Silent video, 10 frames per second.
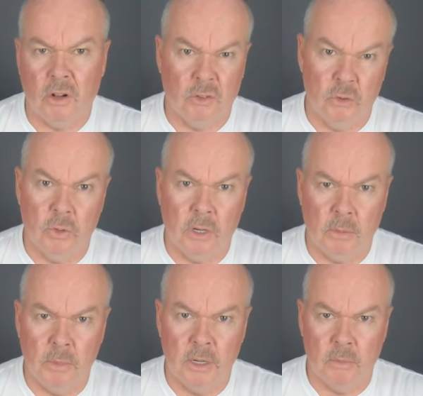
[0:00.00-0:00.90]
I'll do a
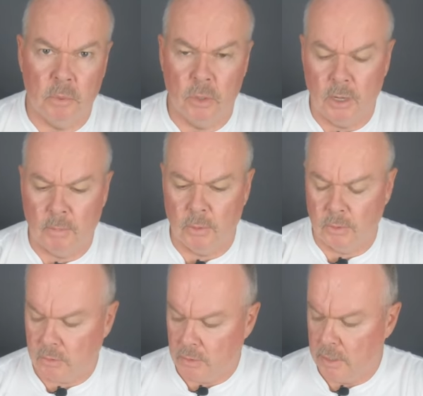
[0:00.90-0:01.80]
little bit and put it up on
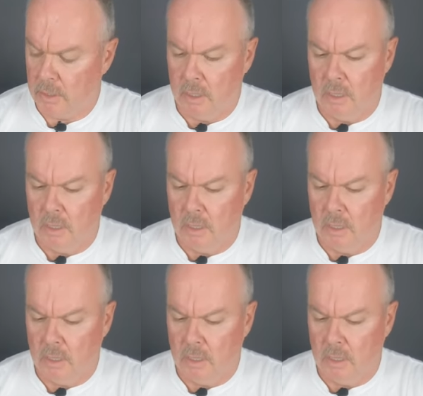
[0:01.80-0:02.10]
the screen.